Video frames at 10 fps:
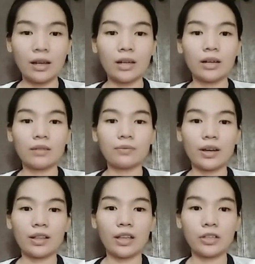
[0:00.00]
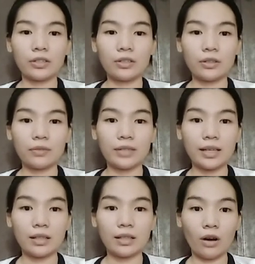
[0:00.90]
Violations of this law
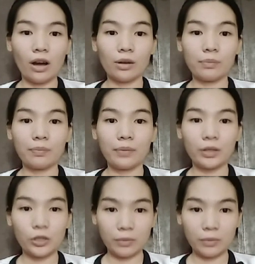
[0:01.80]
are punishable.